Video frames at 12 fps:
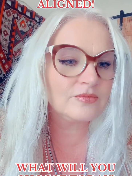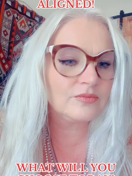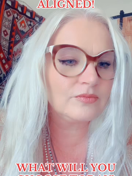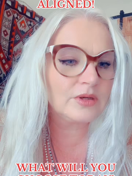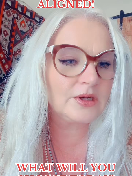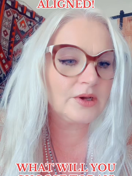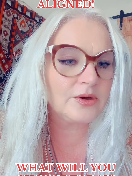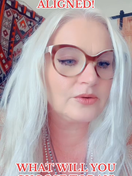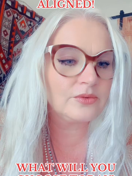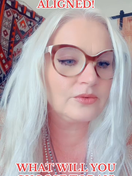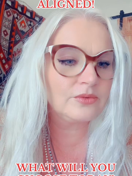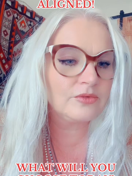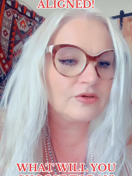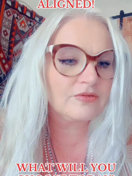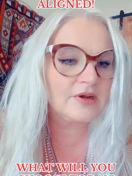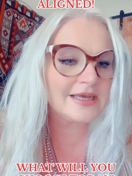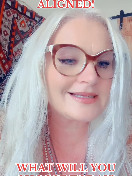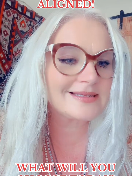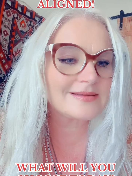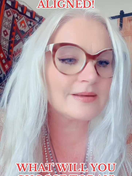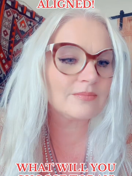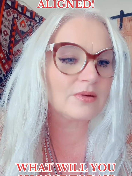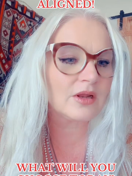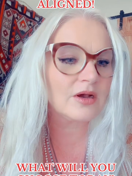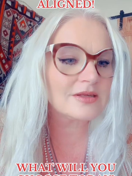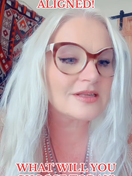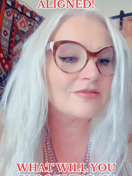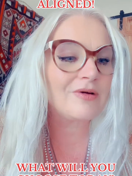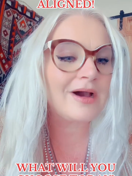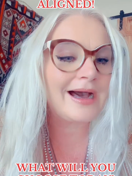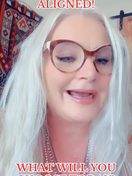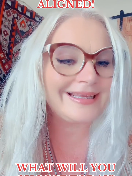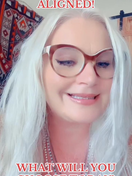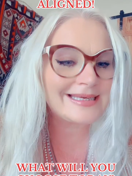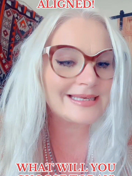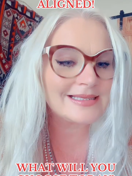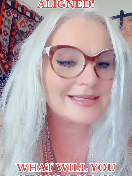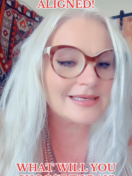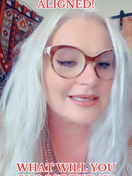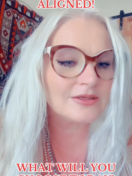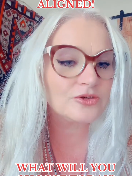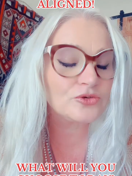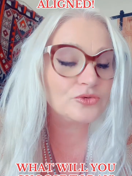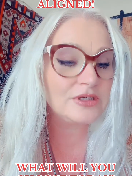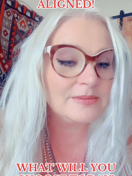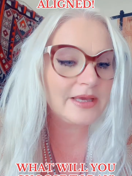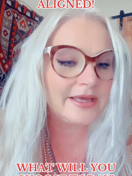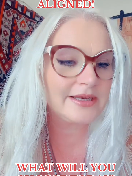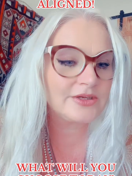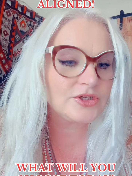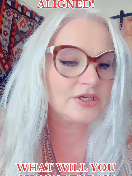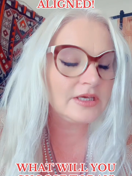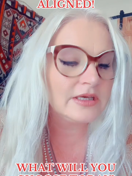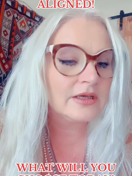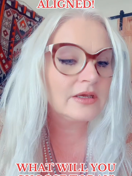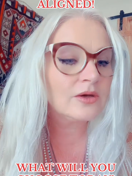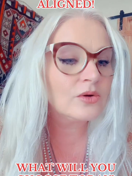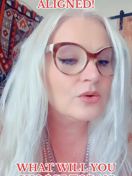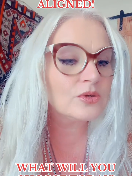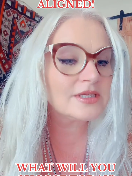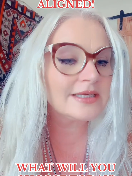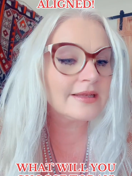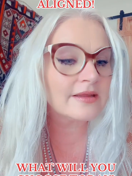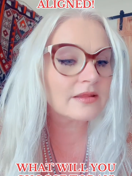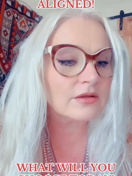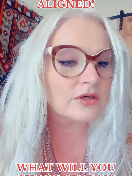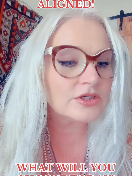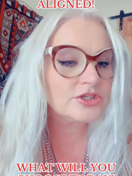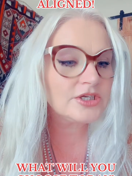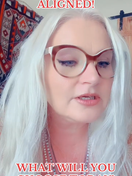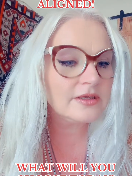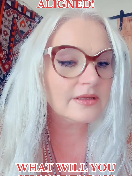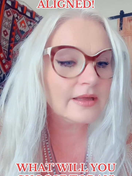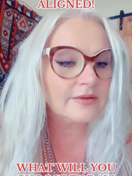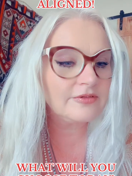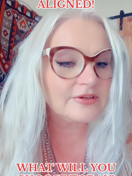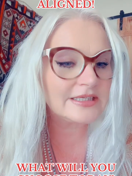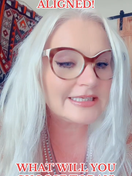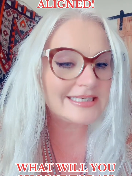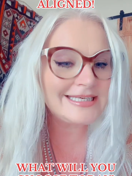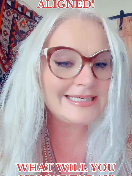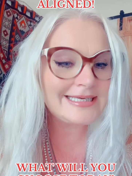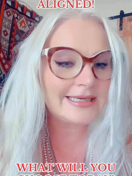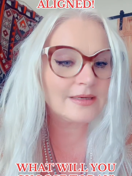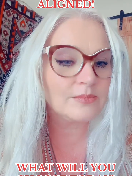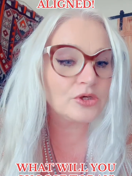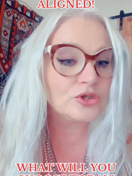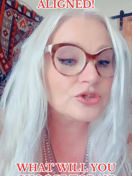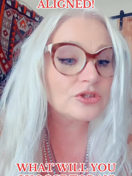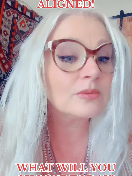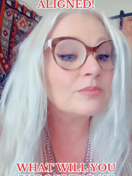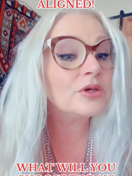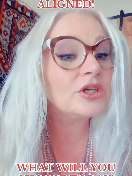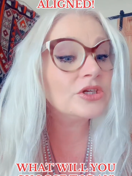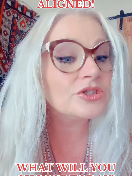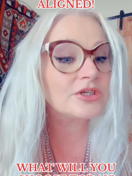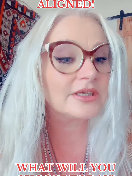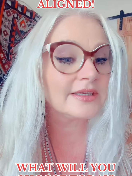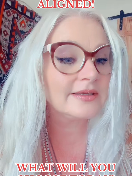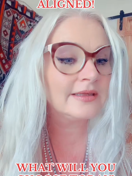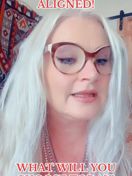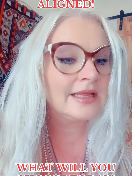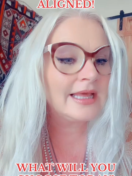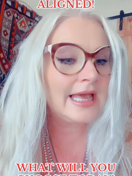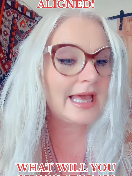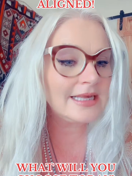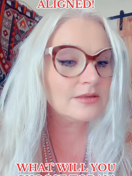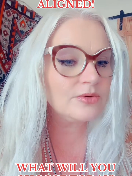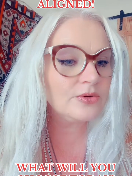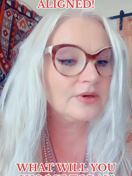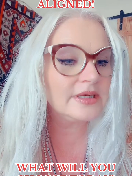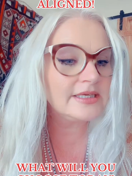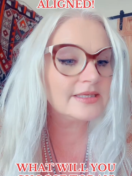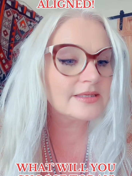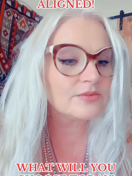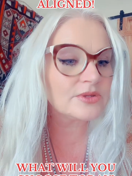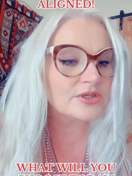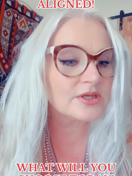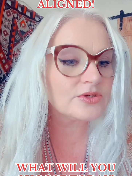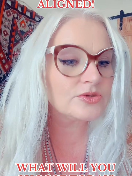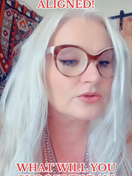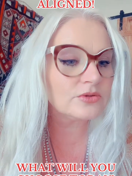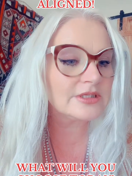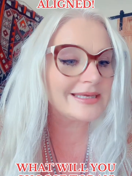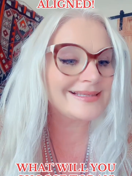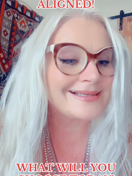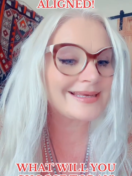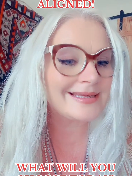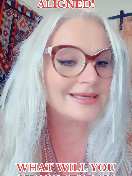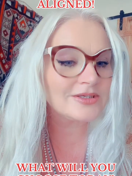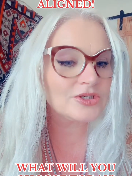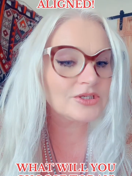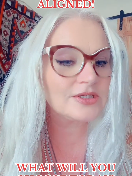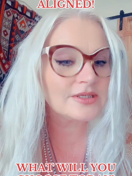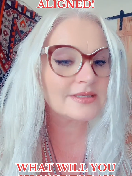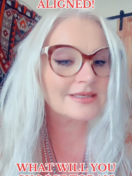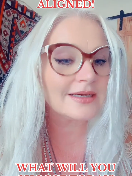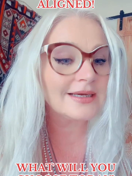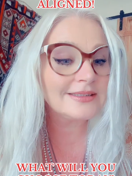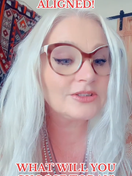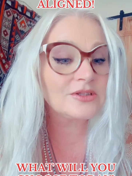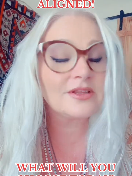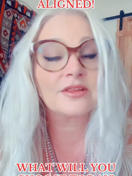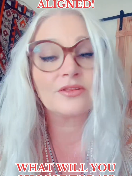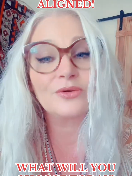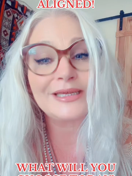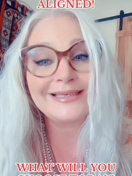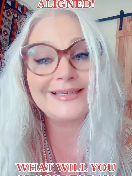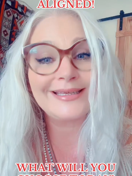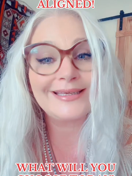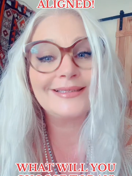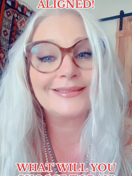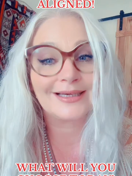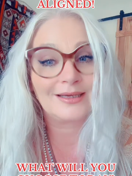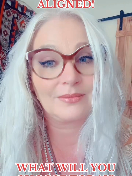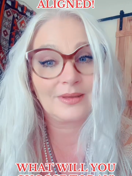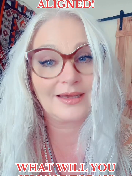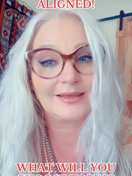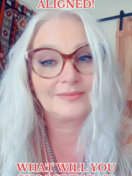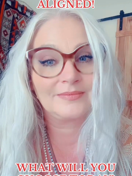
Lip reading: below reflects blasts of high intensity and dreamy energy, causing lethargy, fatigue, and emotional purging as we release residual dense energies tied to the 3D timeline.